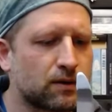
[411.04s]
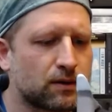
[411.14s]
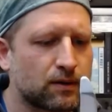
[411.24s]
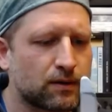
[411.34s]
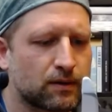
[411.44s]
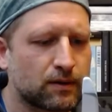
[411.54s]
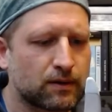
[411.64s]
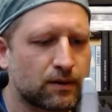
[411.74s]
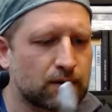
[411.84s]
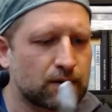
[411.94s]

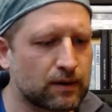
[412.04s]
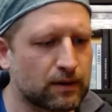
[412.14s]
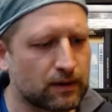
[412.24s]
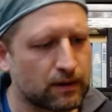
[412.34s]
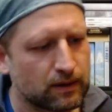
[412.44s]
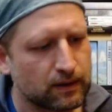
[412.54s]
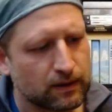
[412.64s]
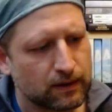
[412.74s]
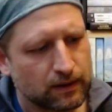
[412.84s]
No one is speaking in this clip.